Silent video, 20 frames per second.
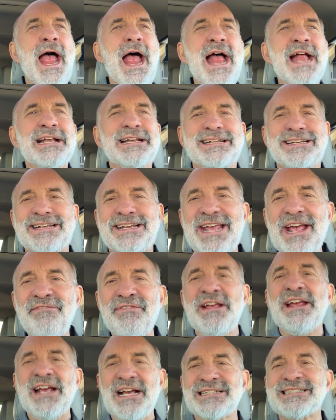and
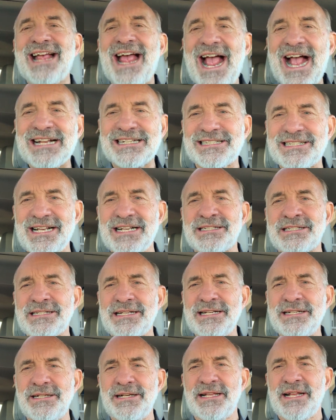giving us access
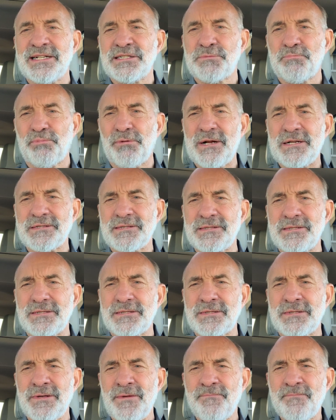into his
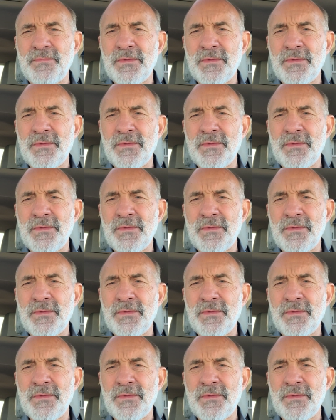presence.